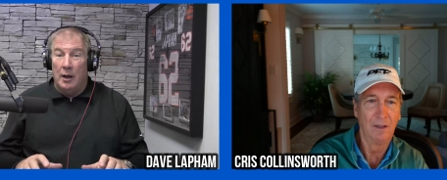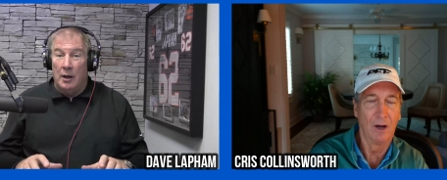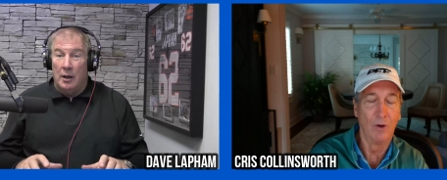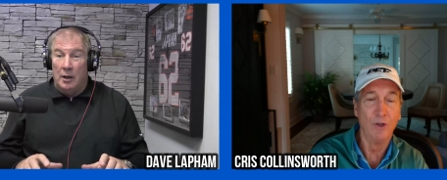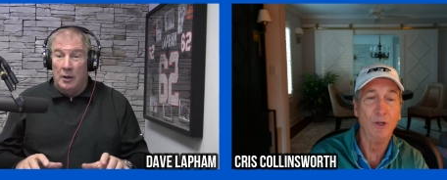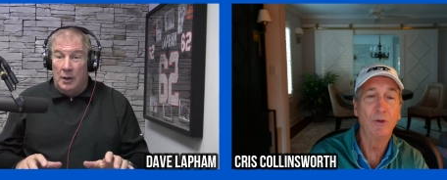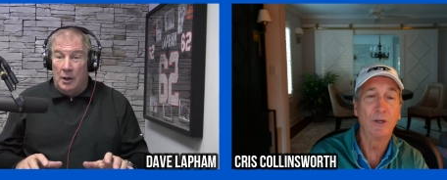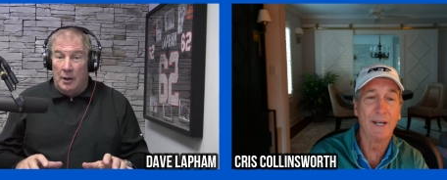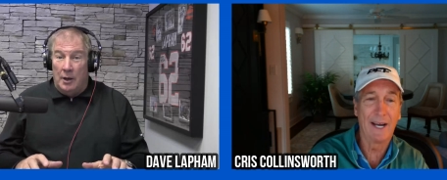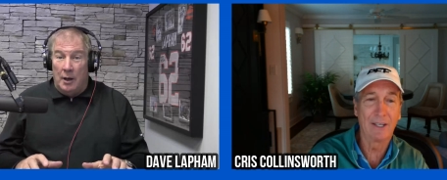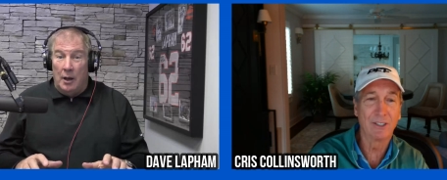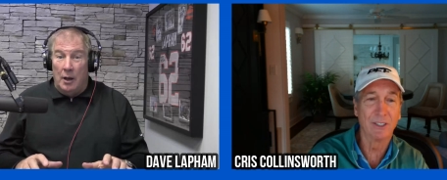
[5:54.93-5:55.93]
Speaker 1: oh you could
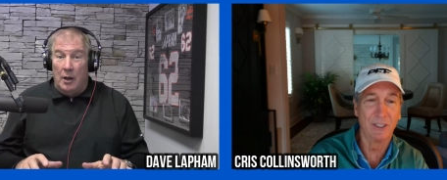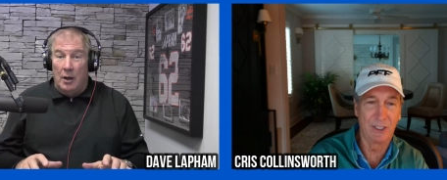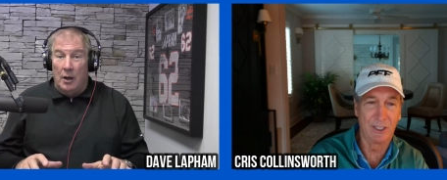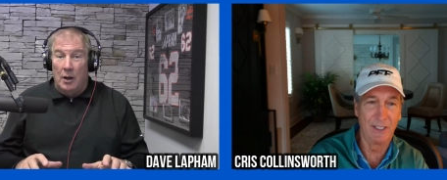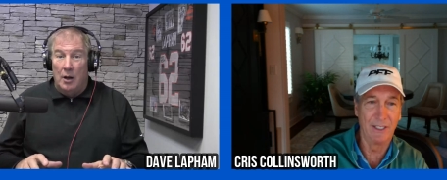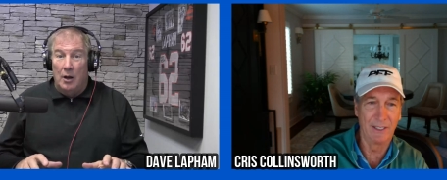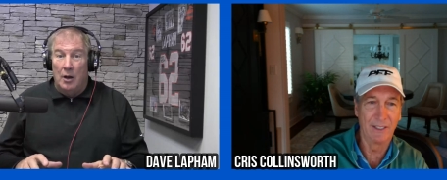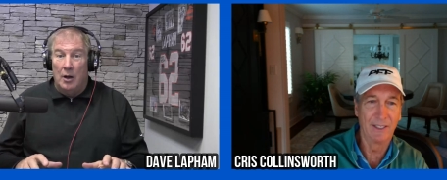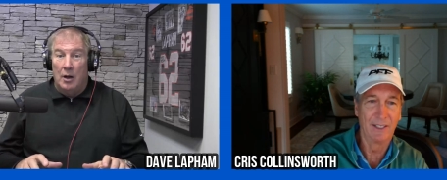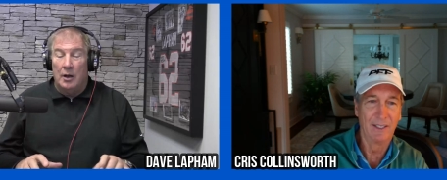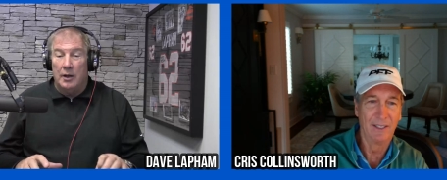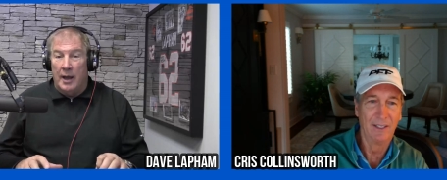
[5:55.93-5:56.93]
actually see it
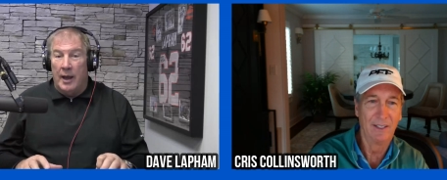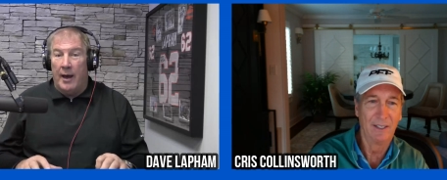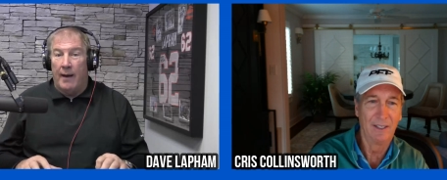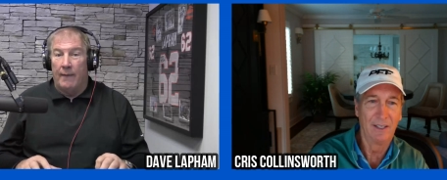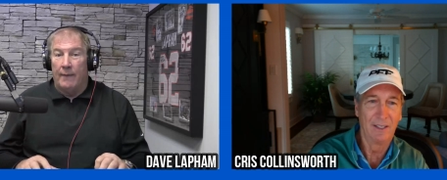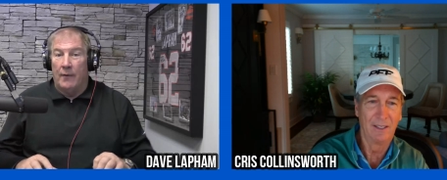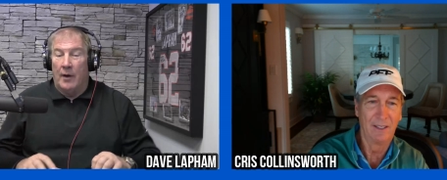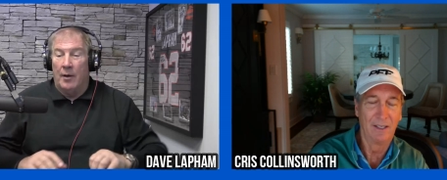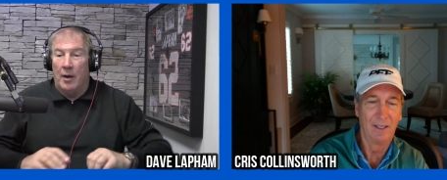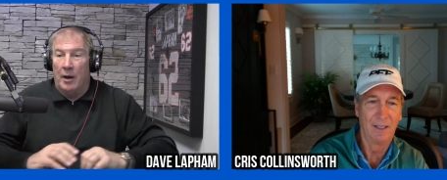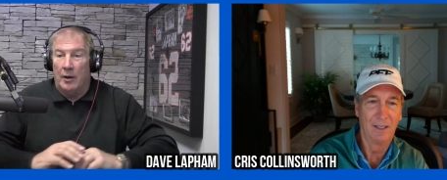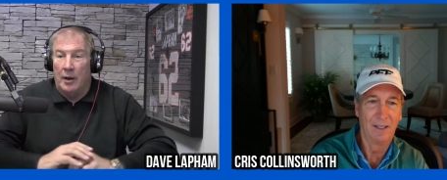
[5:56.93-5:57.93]
Speaker 2: yeah
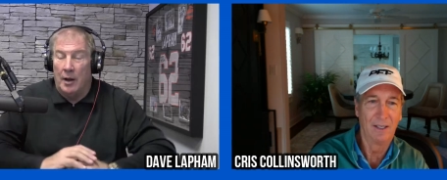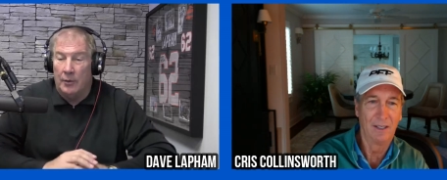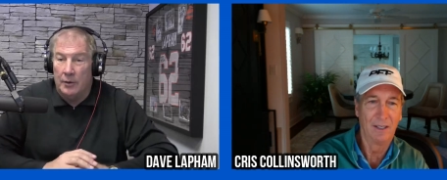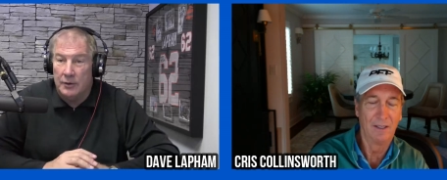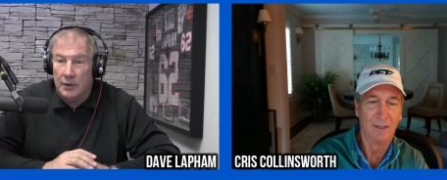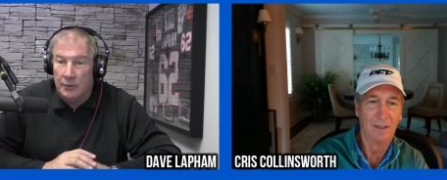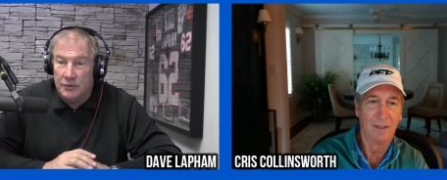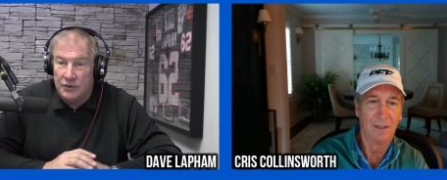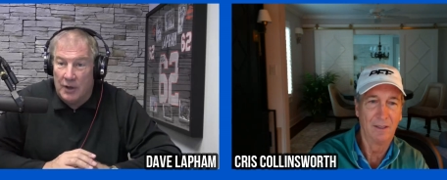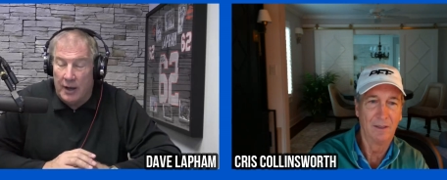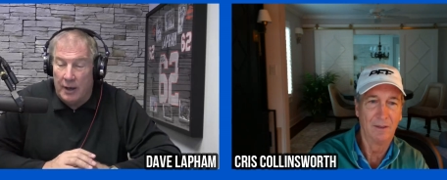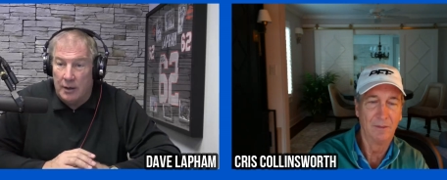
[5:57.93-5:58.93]
I, I, I was
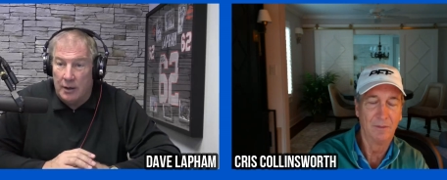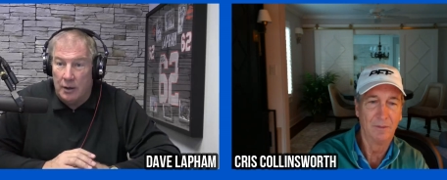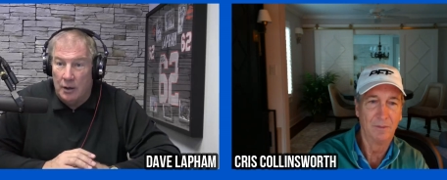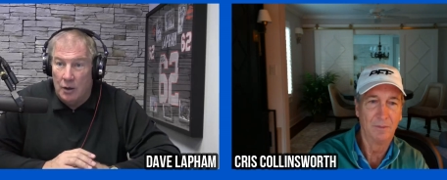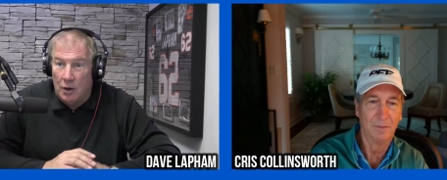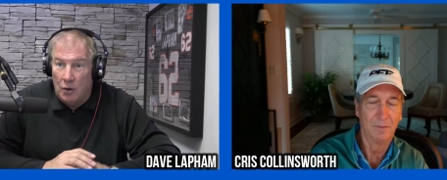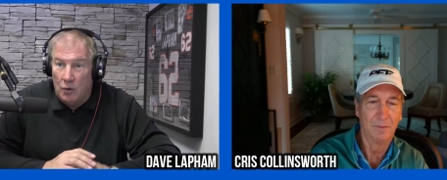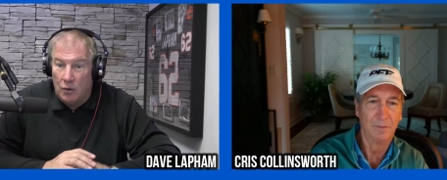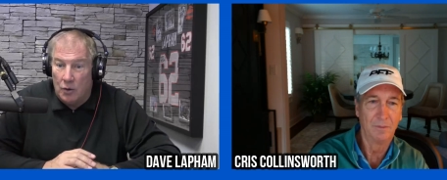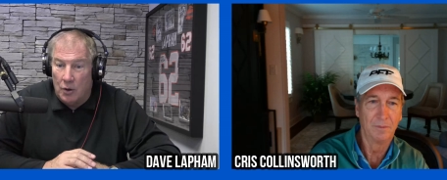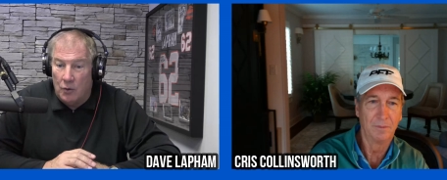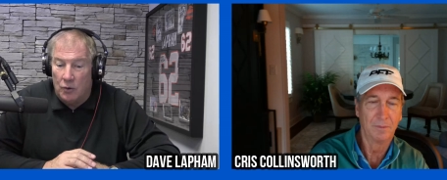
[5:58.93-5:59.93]
like you know
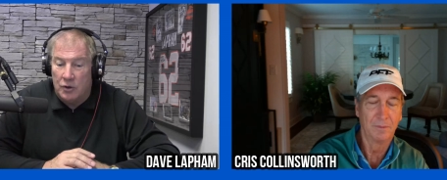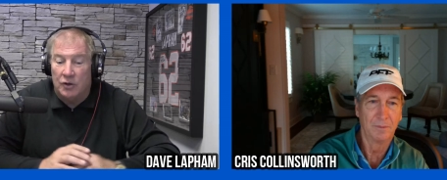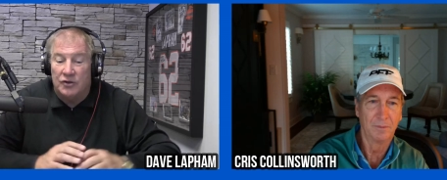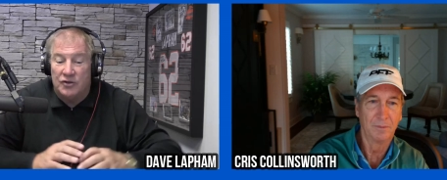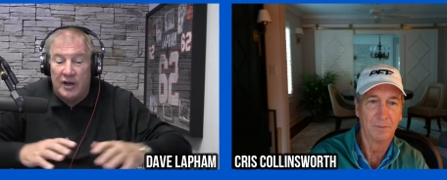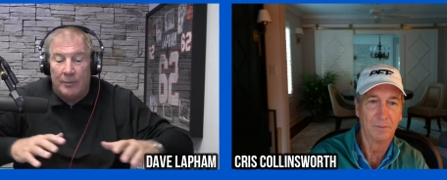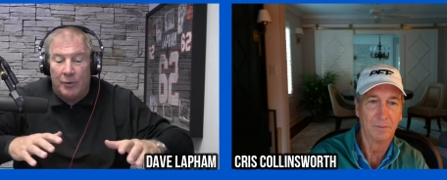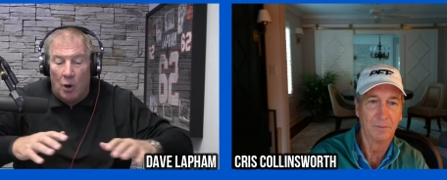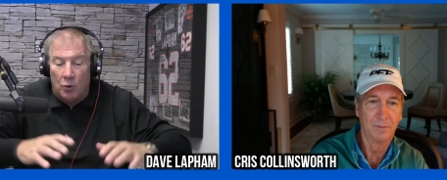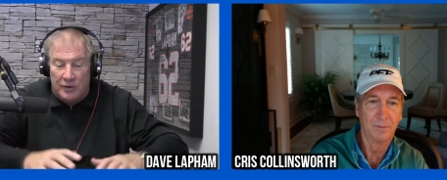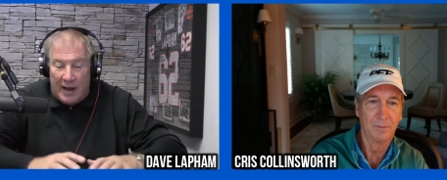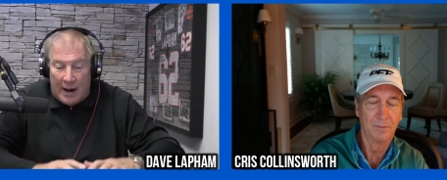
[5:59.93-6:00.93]
could see him go
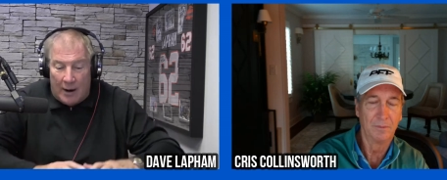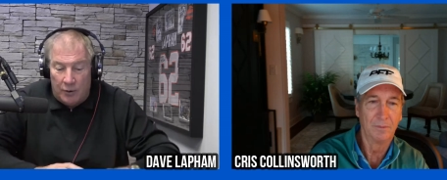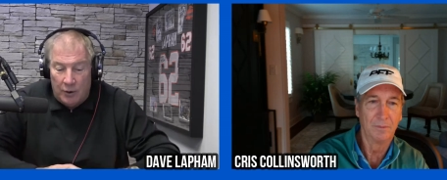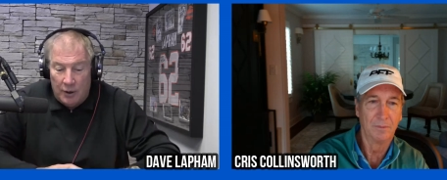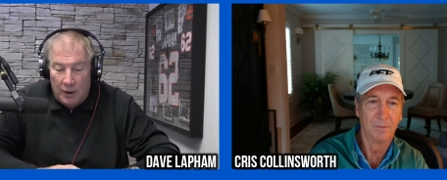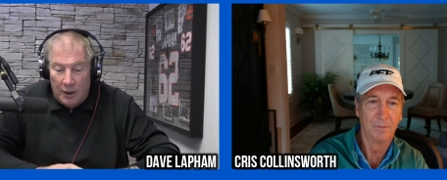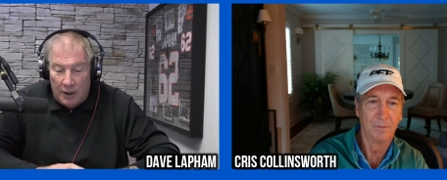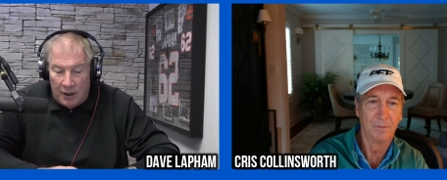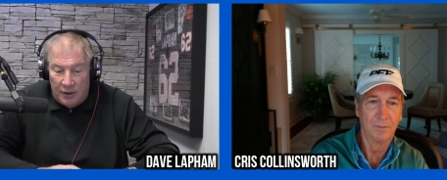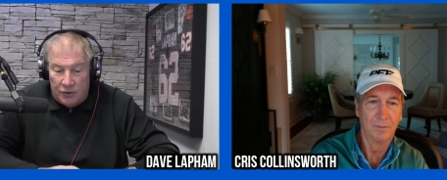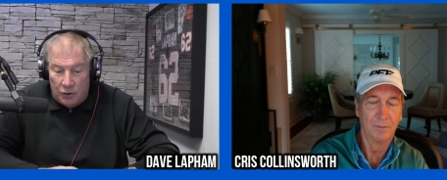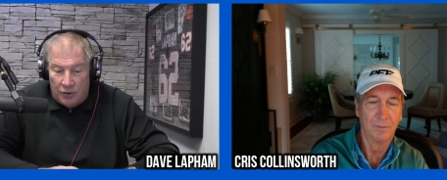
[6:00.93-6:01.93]
down
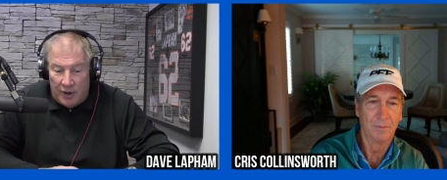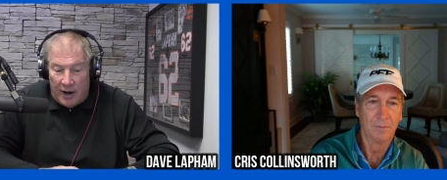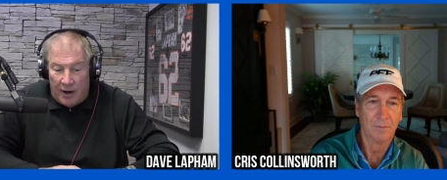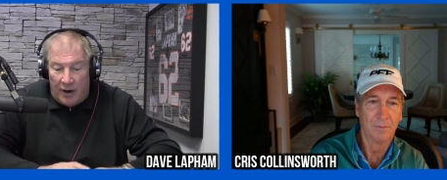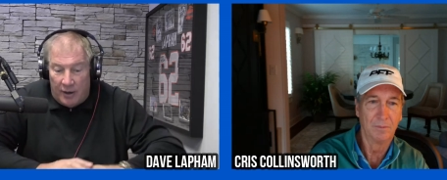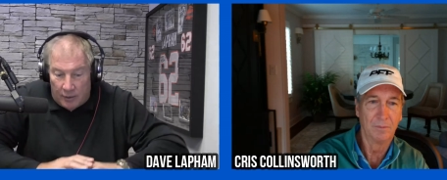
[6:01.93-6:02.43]
into there and